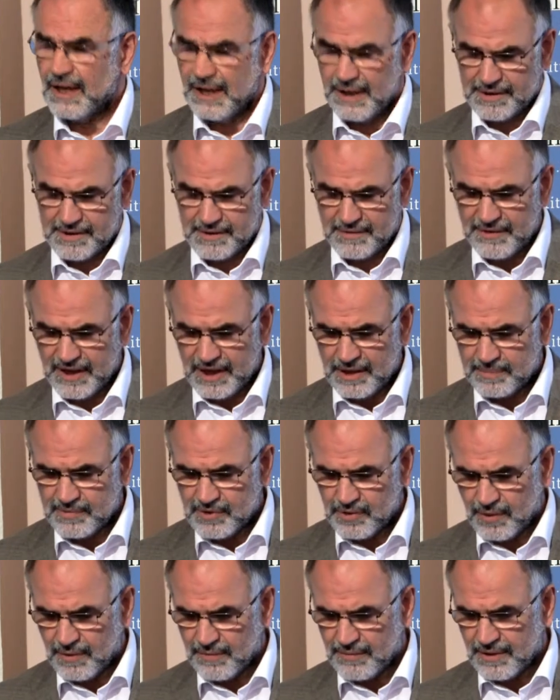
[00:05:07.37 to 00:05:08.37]
has
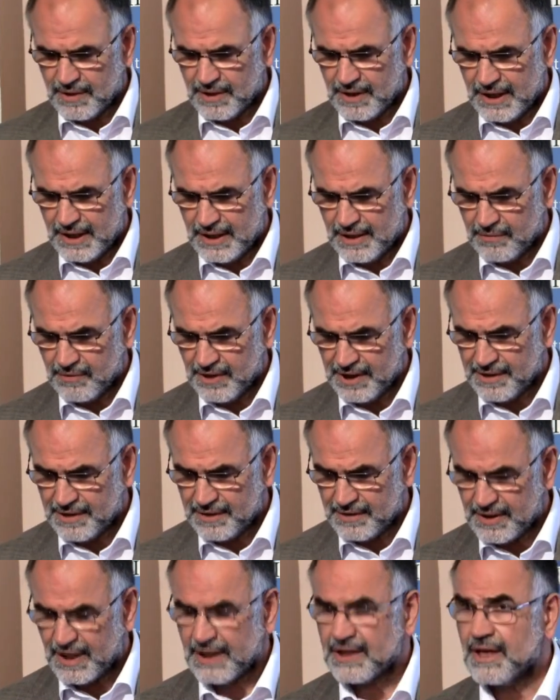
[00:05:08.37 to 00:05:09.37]
developed over
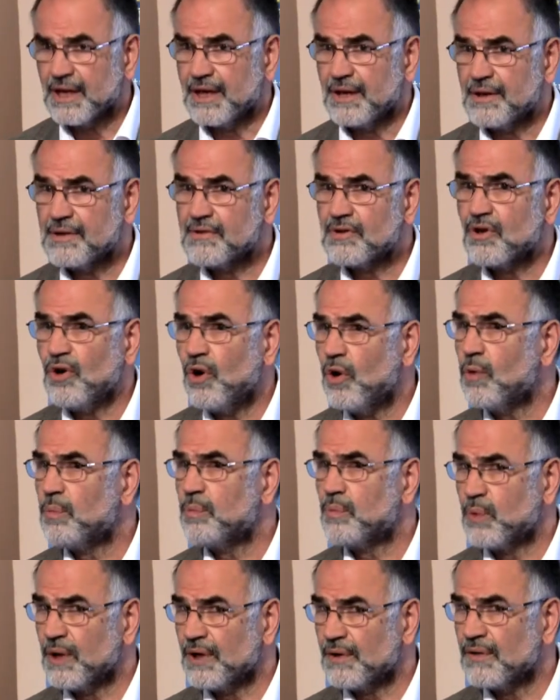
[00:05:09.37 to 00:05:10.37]
recent decades to
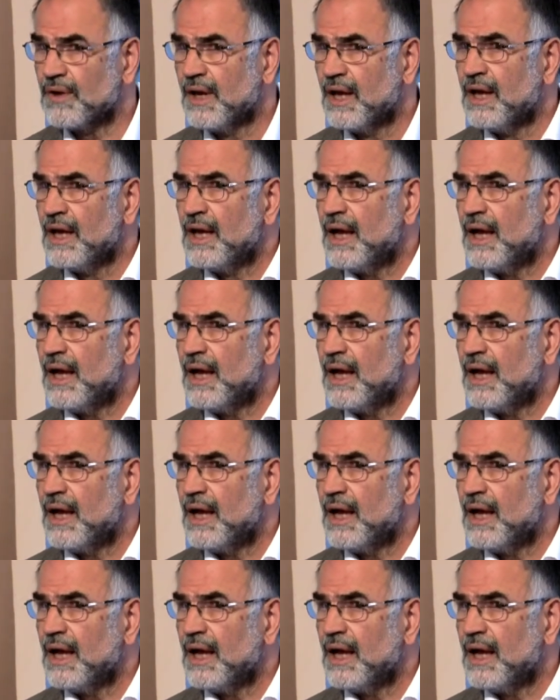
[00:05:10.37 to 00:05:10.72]
cope with